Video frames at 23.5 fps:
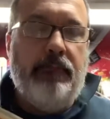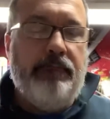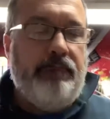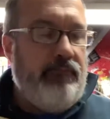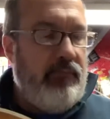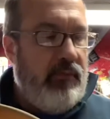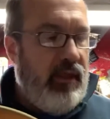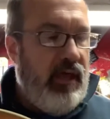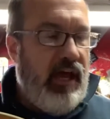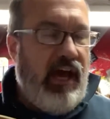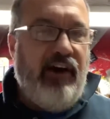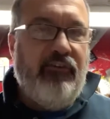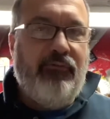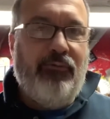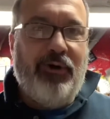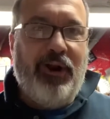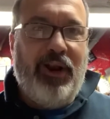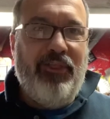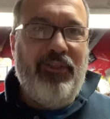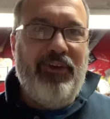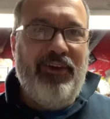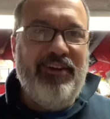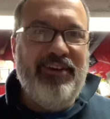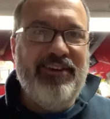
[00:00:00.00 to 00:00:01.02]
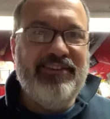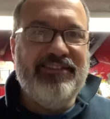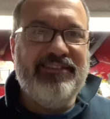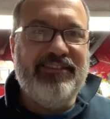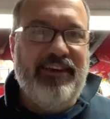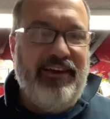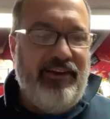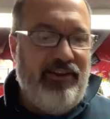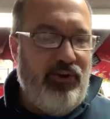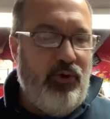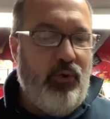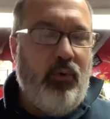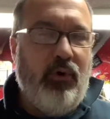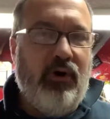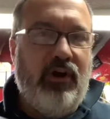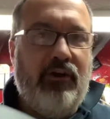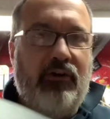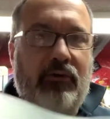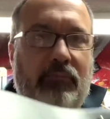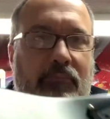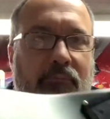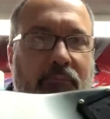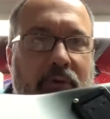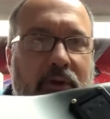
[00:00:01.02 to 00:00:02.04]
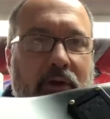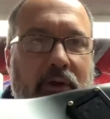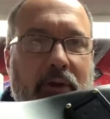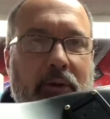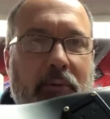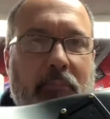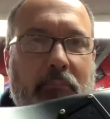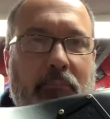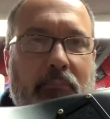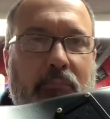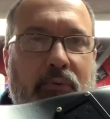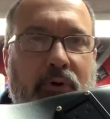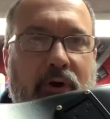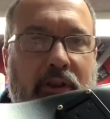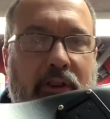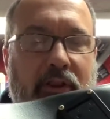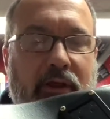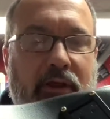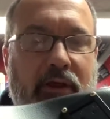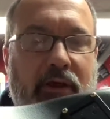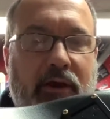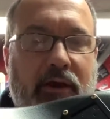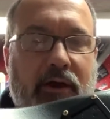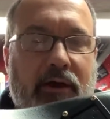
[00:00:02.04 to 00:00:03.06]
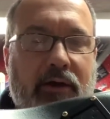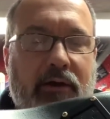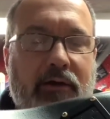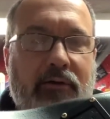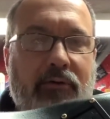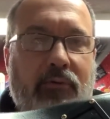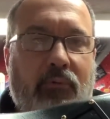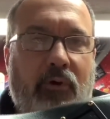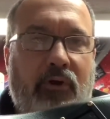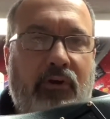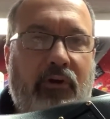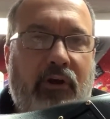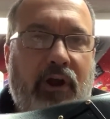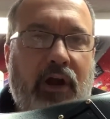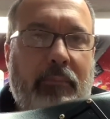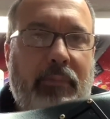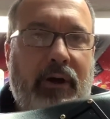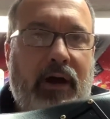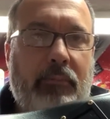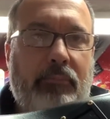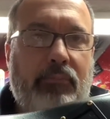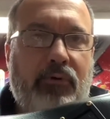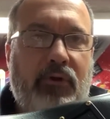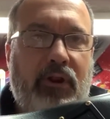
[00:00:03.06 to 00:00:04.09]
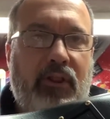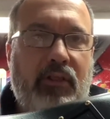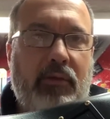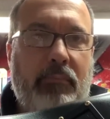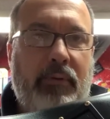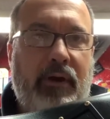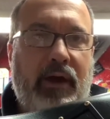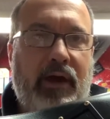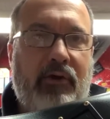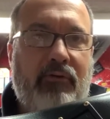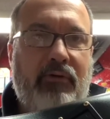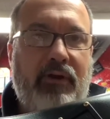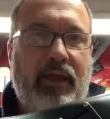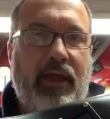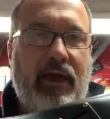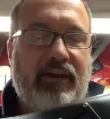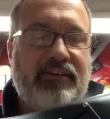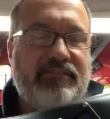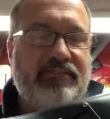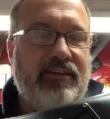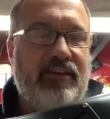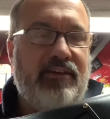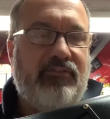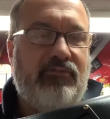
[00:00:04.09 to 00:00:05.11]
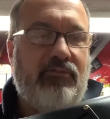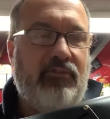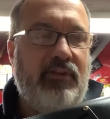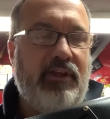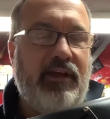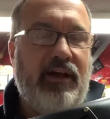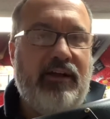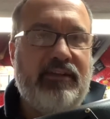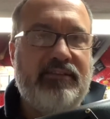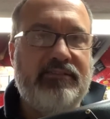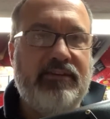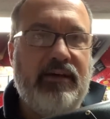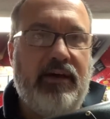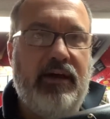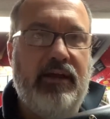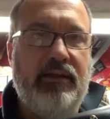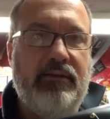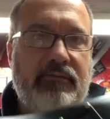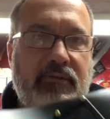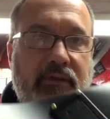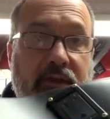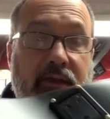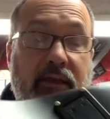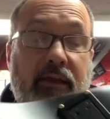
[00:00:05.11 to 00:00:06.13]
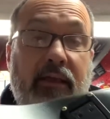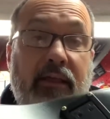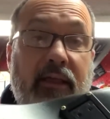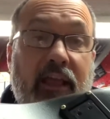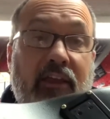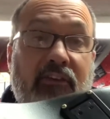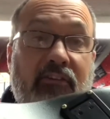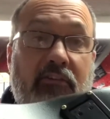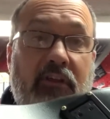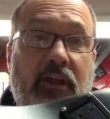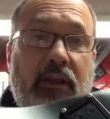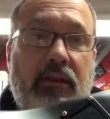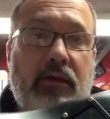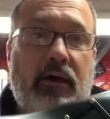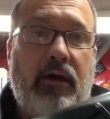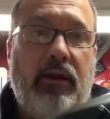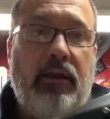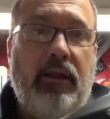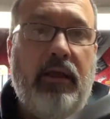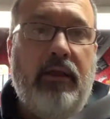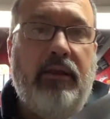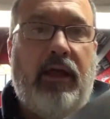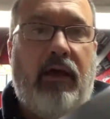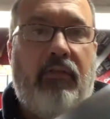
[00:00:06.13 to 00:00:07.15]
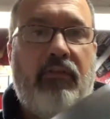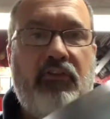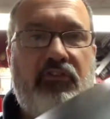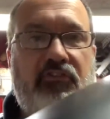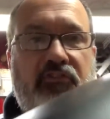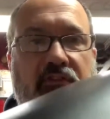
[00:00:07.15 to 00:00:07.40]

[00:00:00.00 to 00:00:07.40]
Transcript: have one of these and you wondering about putting the battery access on the outside, easily done. Now this is the